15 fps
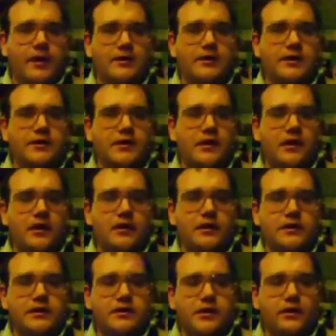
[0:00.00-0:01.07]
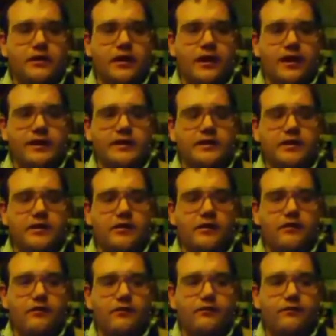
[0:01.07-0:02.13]
Captain's log. Star date,
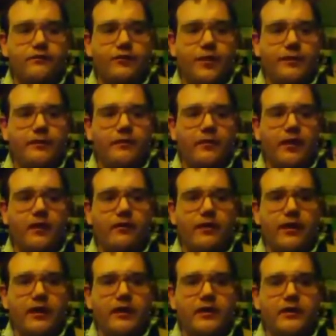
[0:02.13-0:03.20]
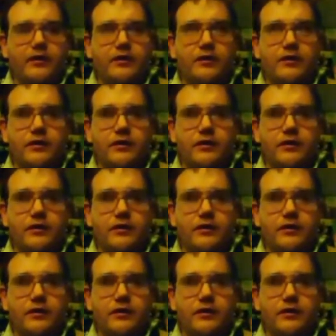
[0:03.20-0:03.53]
February.